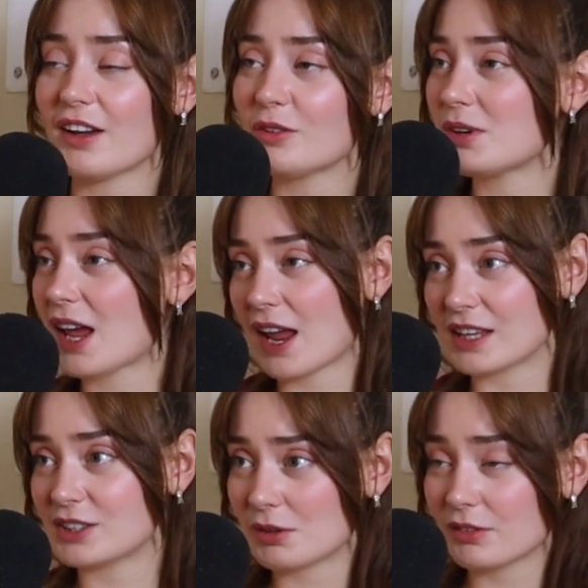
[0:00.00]
Everyone
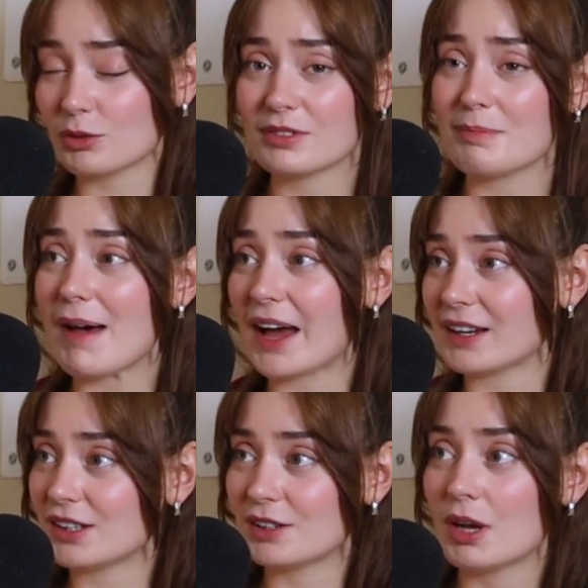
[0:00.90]
hates you. Everyone's mad
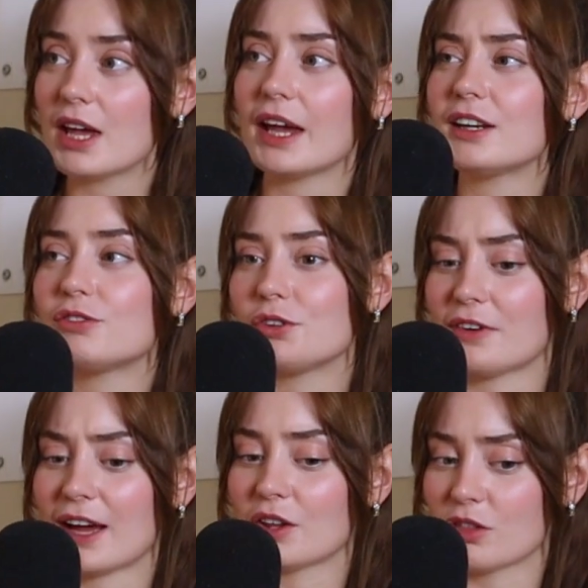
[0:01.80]
at you. And if you've
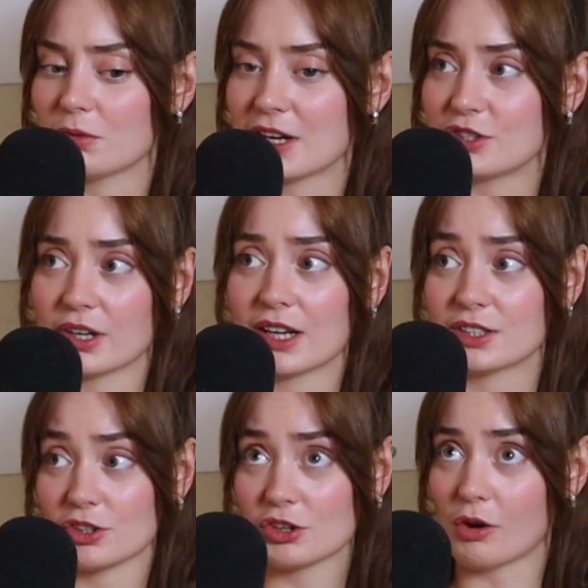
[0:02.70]
had 3 drinks,
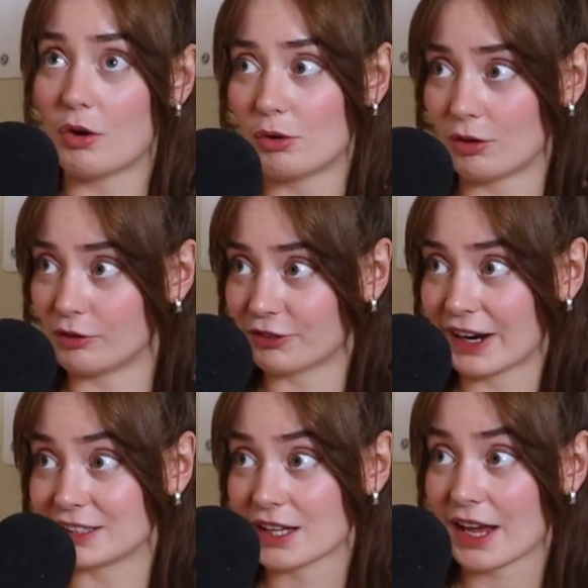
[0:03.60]
your whole
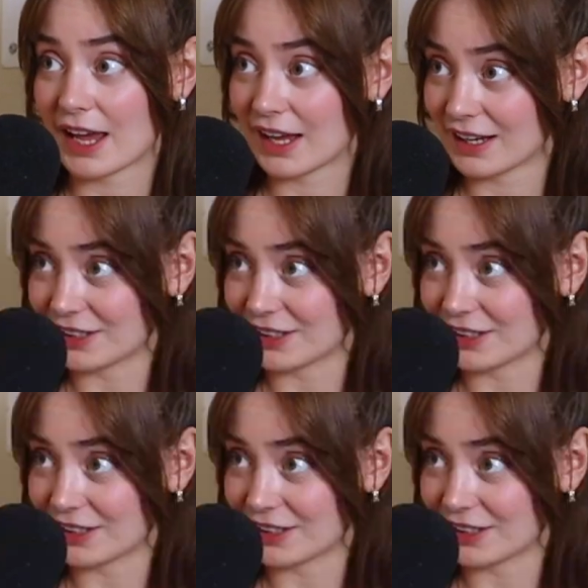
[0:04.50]
friends hate